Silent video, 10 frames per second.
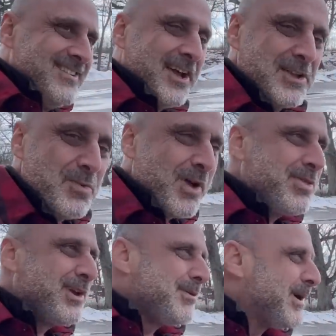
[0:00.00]
tell you one
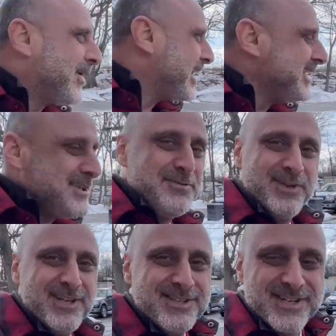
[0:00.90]
thing about
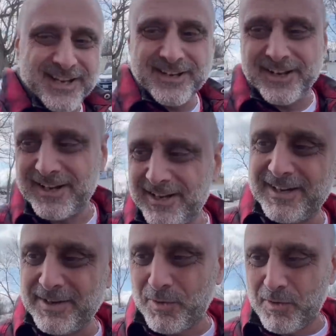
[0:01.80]
ADVs and
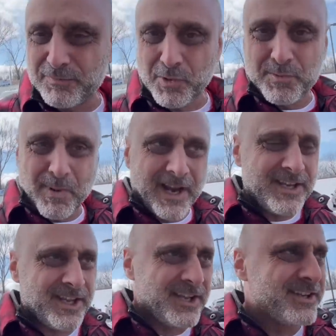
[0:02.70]
uh, off-road
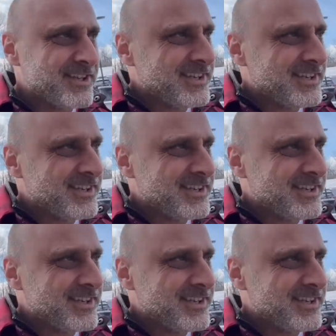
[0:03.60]
biking.